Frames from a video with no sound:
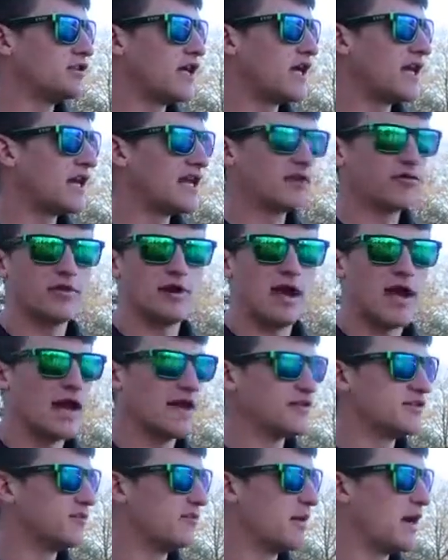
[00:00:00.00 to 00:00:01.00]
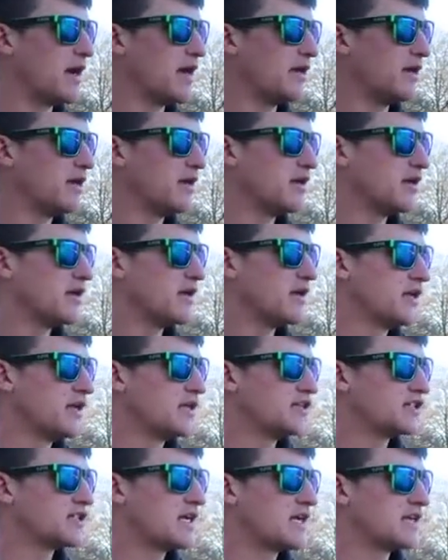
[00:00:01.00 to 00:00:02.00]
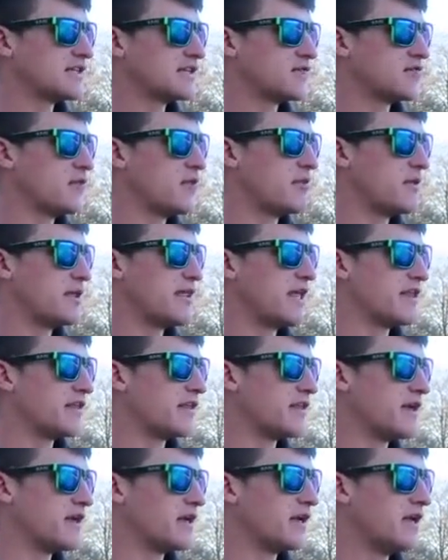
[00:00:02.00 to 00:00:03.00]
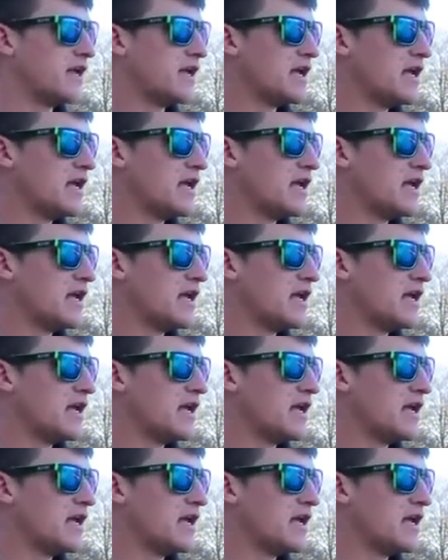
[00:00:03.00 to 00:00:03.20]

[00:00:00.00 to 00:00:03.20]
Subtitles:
trying to get a reaction bite, and just kind of swimming that thing.